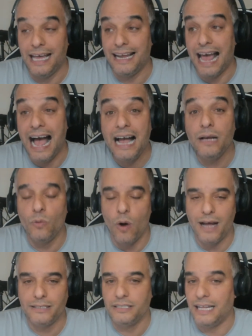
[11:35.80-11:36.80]
I
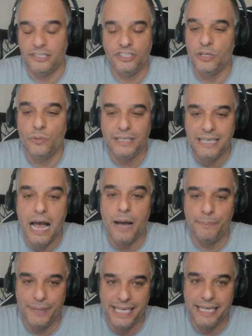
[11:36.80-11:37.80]
watch that she would not
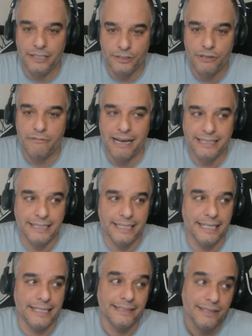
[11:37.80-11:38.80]
be interested
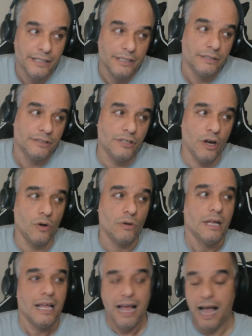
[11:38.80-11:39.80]
in. So
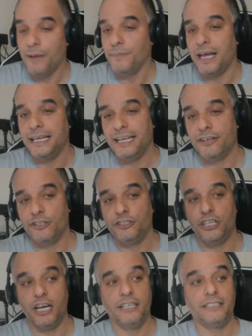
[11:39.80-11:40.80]
I'm not here to
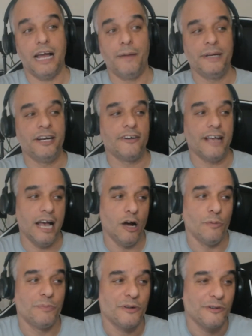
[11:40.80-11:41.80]
judge. I'm here to
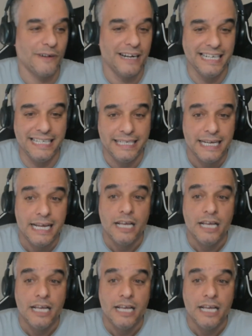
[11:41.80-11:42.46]
help, right?